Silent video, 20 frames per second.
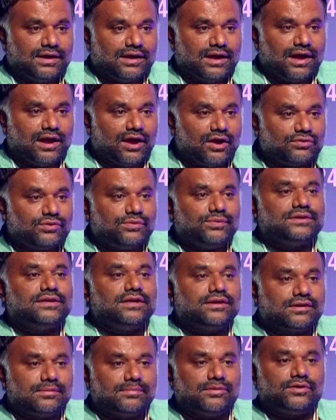And how do we
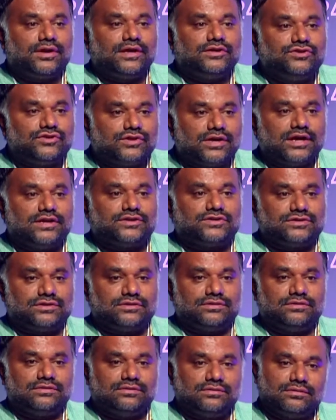think about
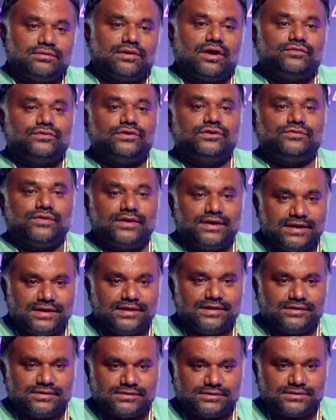education after 20
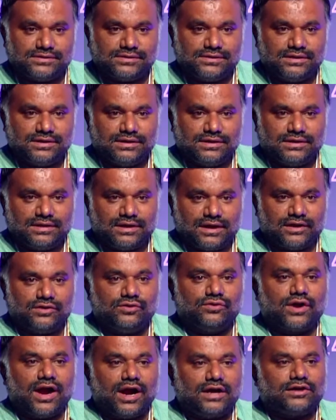years? And
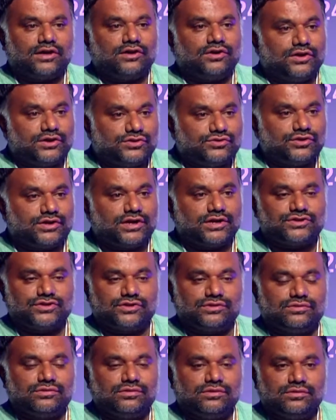you can't allow
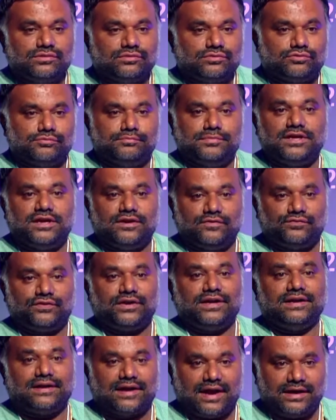education to be a
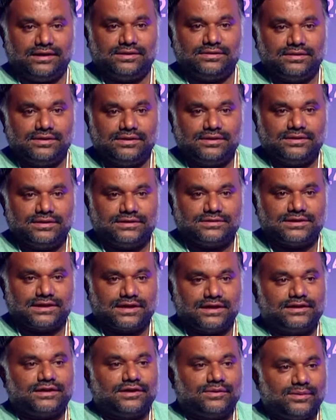free ride. It's a
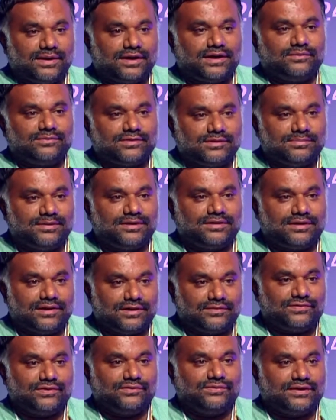country where
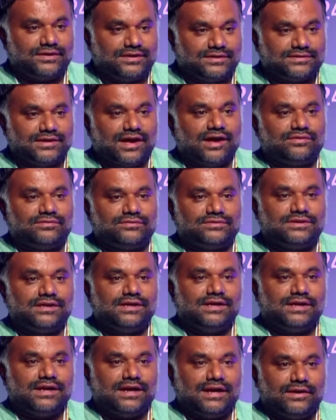everyone deserves
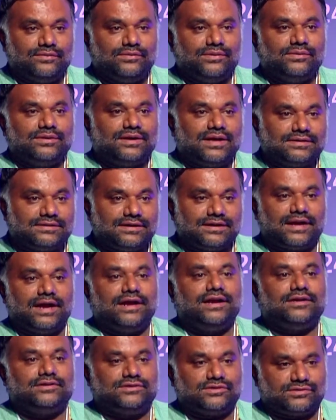and everyone has a
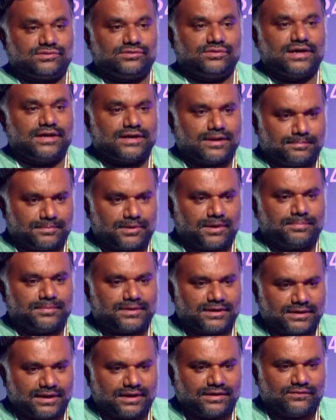right to get
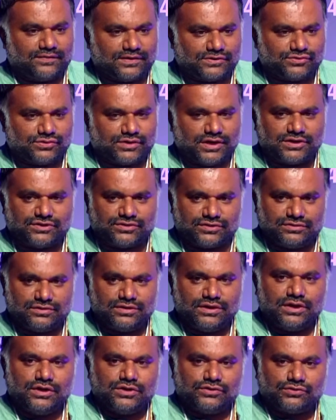appropriate kind of education.
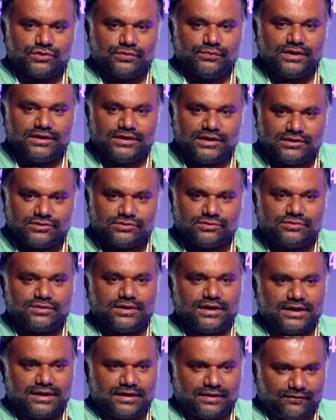So we need to
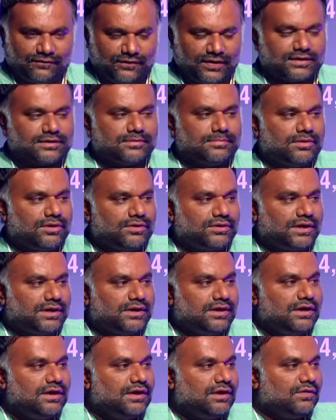really reflect about
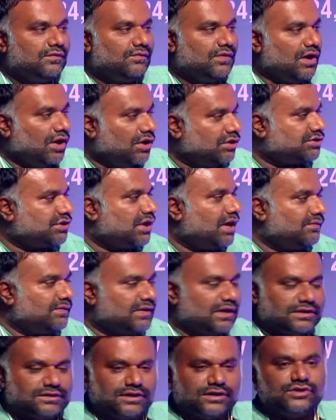it. We also have
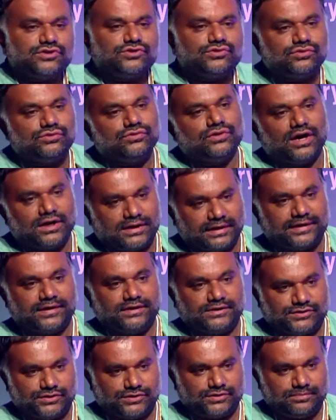another issue,
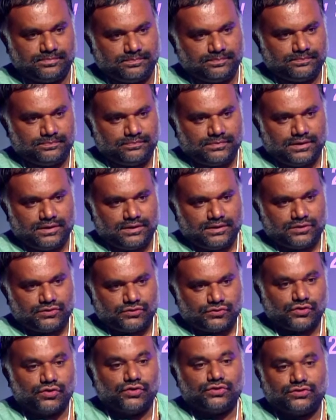agriculture.
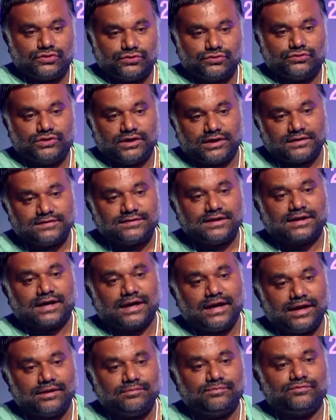So there is a
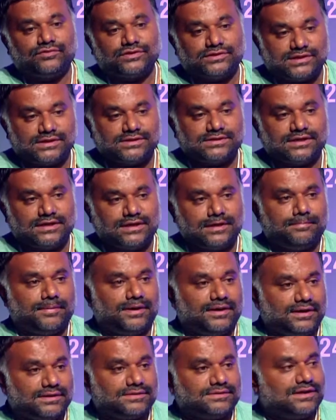claim since
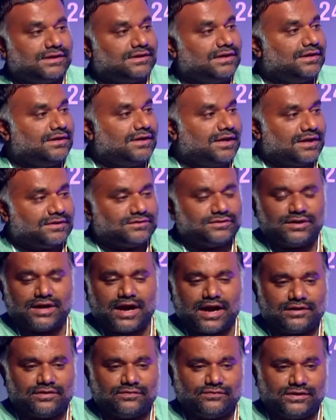independence that India is a
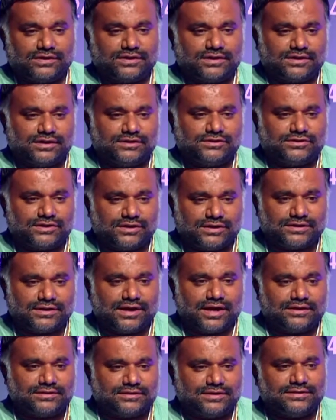land of agriculture,
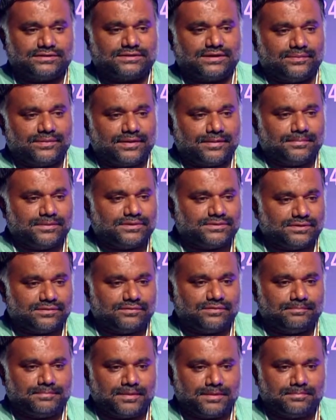that there's 70%
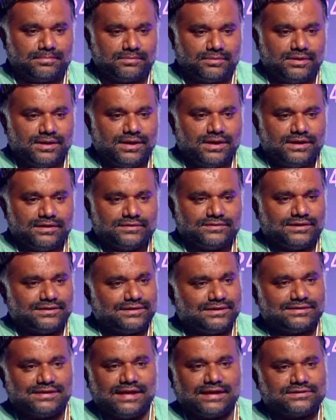of the people. See,
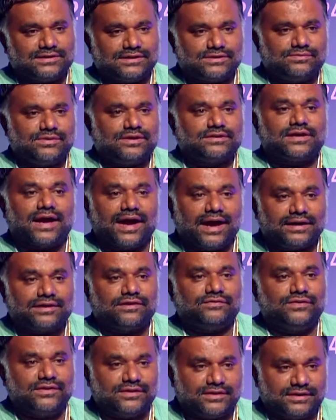these lectures, we are
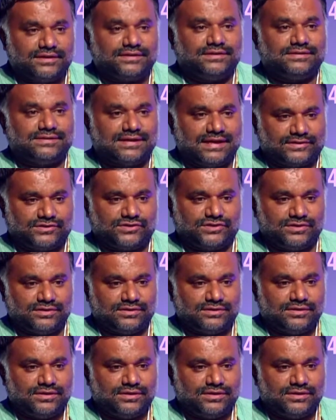tired of hearing this lecture.